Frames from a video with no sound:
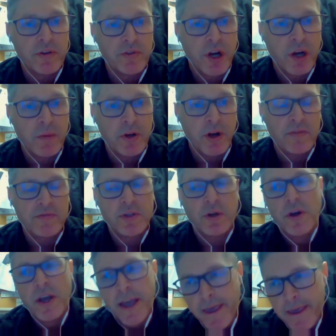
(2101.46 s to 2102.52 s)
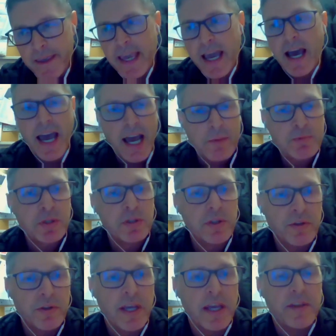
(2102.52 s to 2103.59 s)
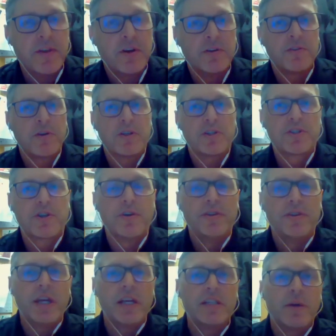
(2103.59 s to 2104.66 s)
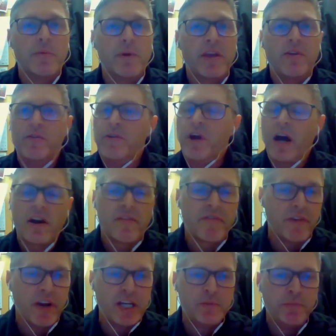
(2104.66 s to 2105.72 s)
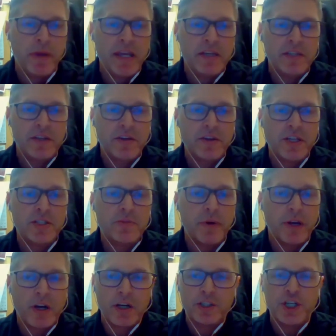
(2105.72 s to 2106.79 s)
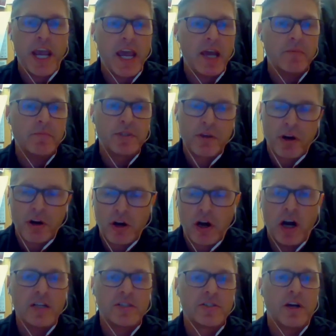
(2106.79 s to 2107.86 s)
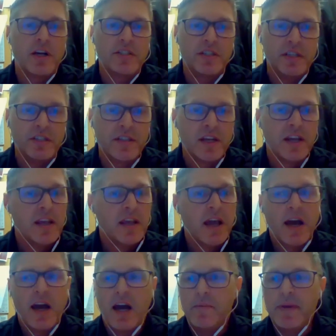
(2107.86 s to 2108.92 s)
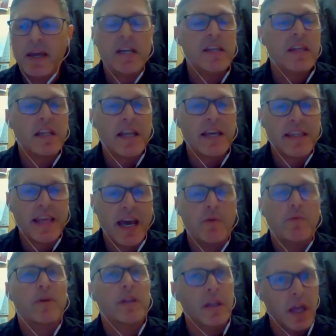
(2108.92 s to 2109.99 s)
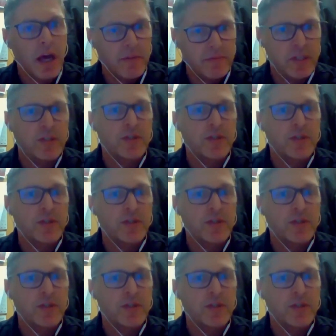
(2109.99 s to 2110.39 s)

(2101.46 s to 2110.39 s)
and drop it off. So yeah, absolutely. There are certain things that we can do, not our fresh baked goods, but our jams, our hot sauces, anything like that, we'd love to